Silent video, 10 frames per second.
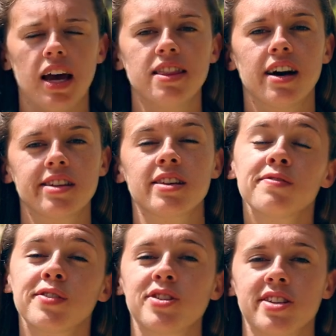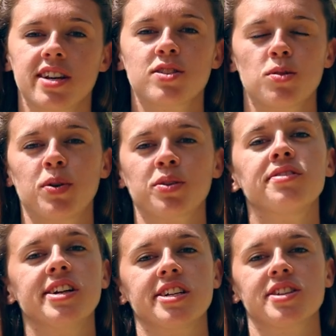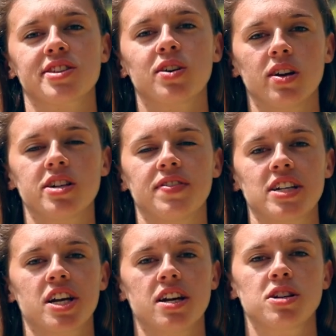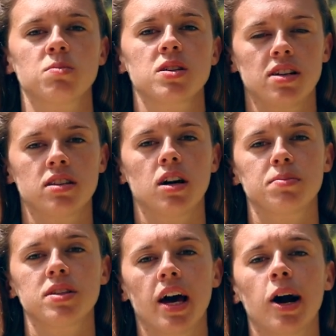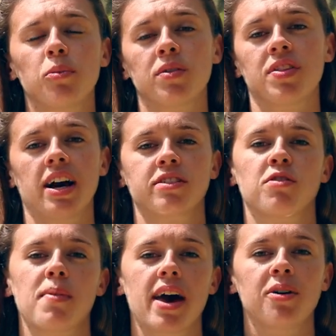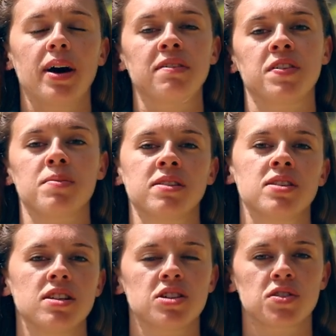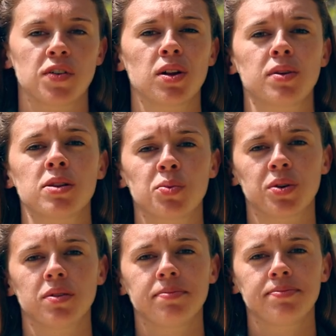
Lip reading: In 1946, the Bognor Regis College of Education was set up to help with the lack of male and female teachers following the war.